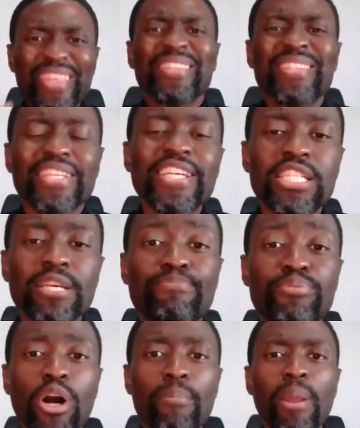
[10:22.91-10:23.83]
This is a
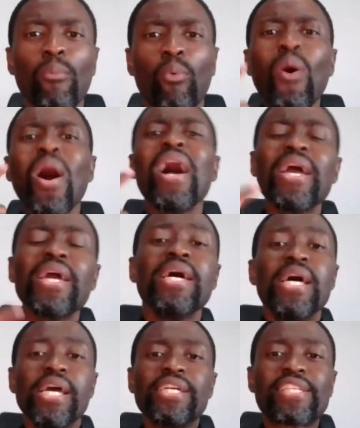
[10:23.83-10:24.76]
problem. Why
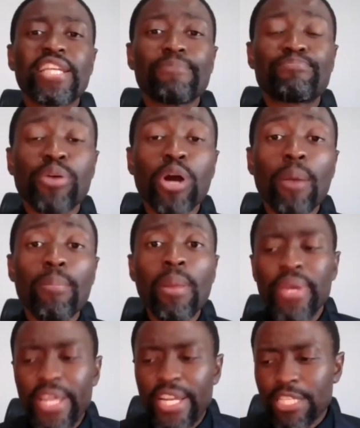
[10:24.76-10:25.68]
is it a problem?
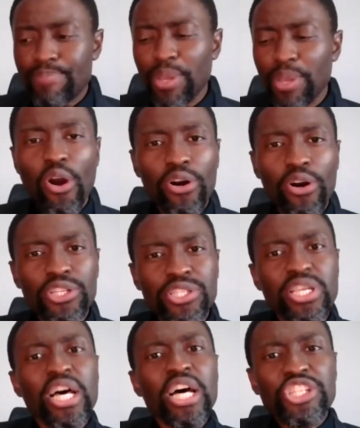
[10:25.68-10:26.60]
It is
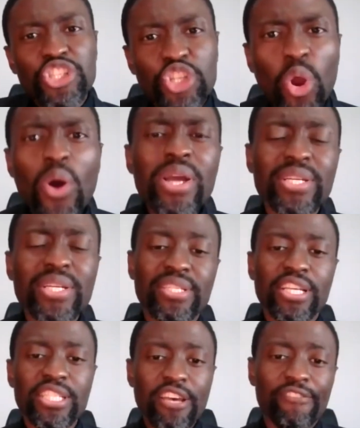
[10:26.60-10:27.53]
because
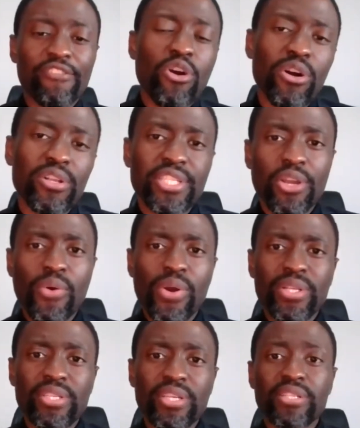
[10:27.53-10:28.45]
choices have
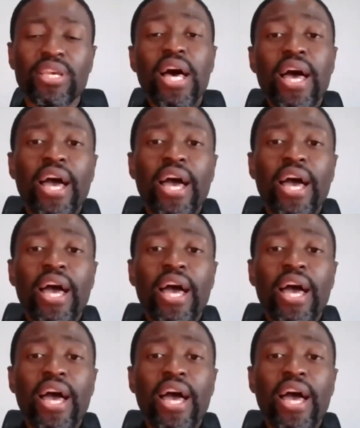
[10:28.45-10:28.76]
consequences.